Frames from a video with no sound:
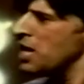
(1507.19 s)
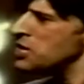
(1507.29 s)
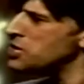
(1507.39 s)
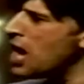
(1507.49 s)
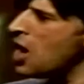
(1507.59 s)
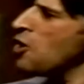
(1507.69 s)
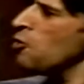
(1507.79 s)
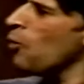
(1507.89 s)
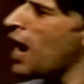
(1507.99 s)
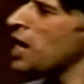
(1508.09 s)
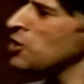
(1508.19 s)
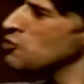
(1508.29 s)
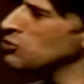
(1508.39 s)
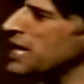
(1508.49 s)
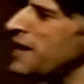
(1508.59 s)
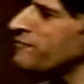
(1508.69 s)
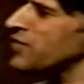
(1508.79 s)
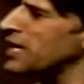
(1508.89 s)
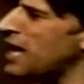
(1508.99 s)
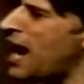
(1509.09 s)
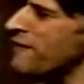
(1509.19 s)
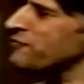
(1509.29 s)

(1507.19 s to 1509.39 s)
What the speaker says: No one who lived the life